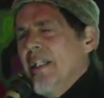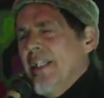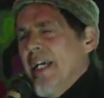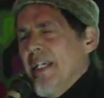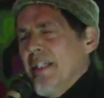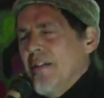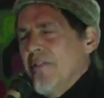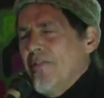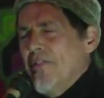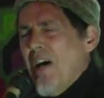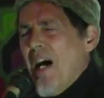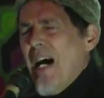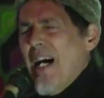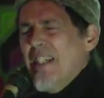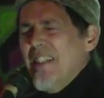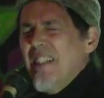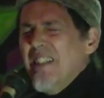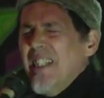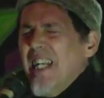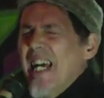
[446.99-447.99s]
They
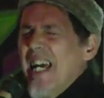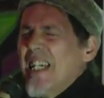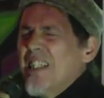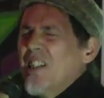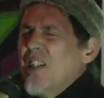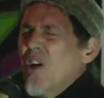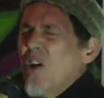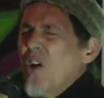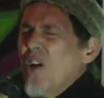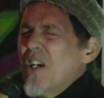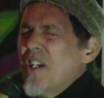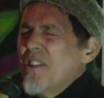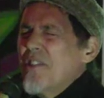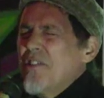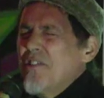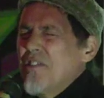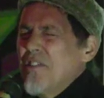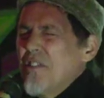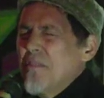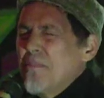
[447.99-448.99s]
defied the
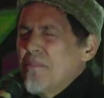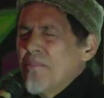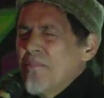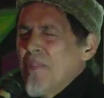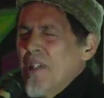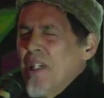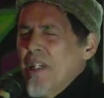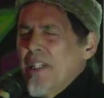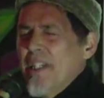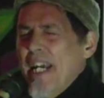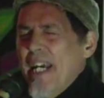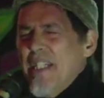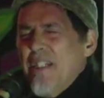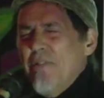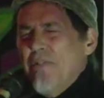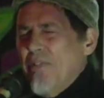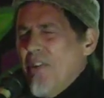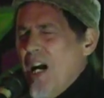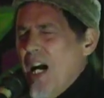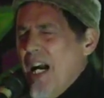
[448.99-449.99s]
landlords, they
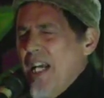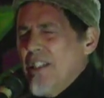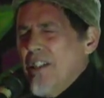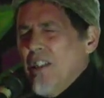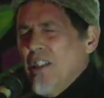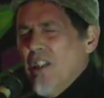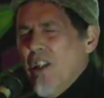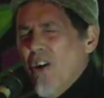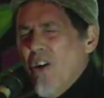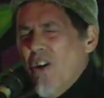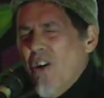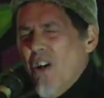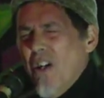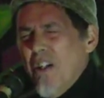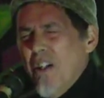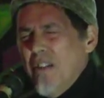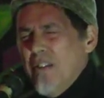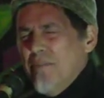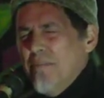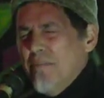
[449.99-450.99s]
defied the
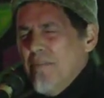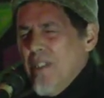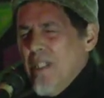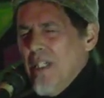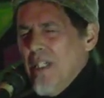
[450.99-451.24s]
law,